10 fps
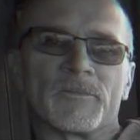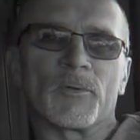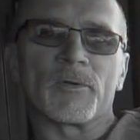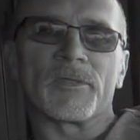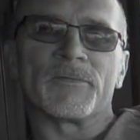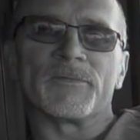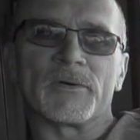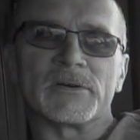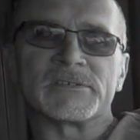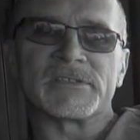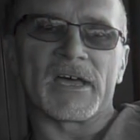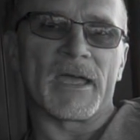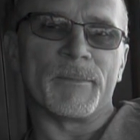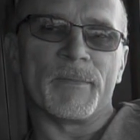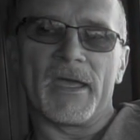you know, by making that
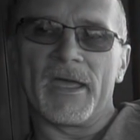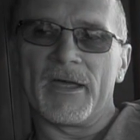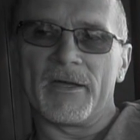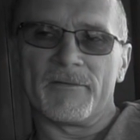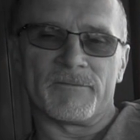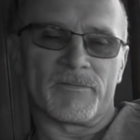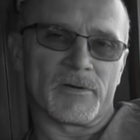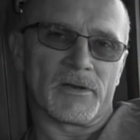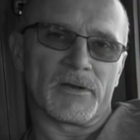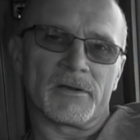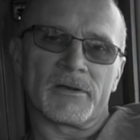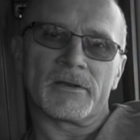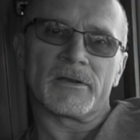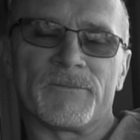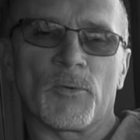video, that's one of the things that
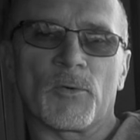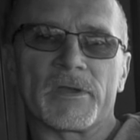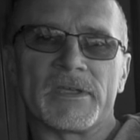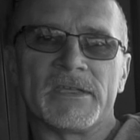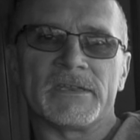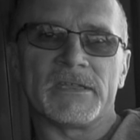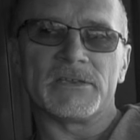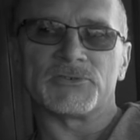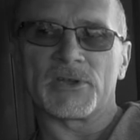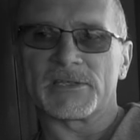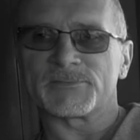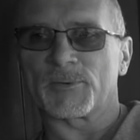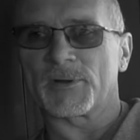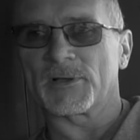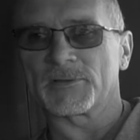helps me get through it. The more I
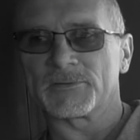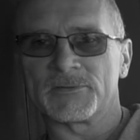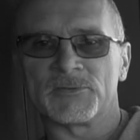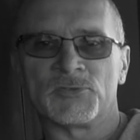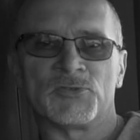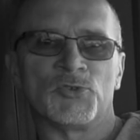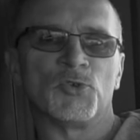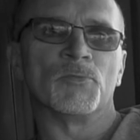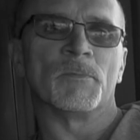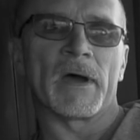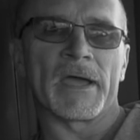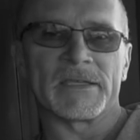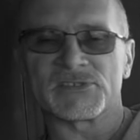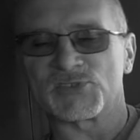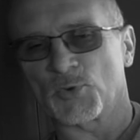talk about my experiences
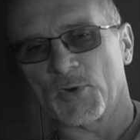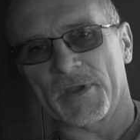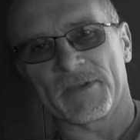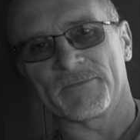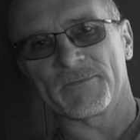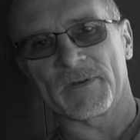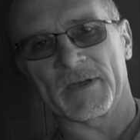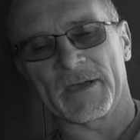and the things that have happened to